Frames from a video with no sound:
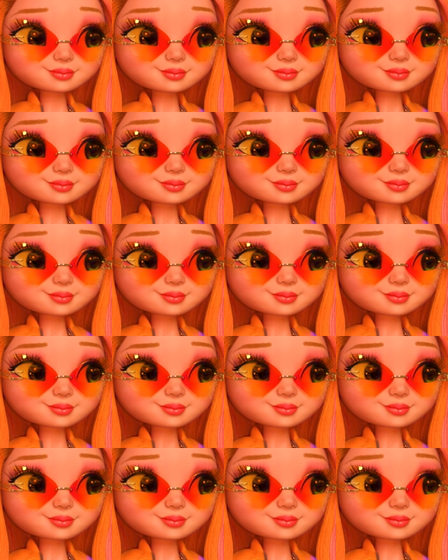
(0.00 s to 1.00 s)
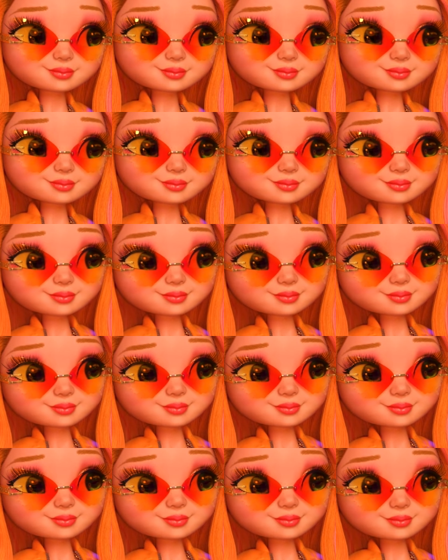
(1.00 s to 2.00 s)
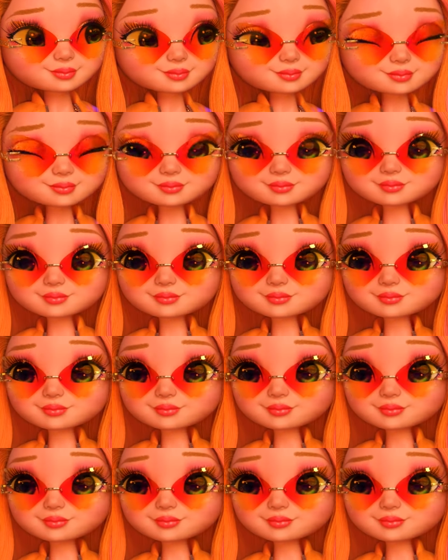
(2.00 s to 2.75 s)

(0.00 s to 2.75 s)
(silent)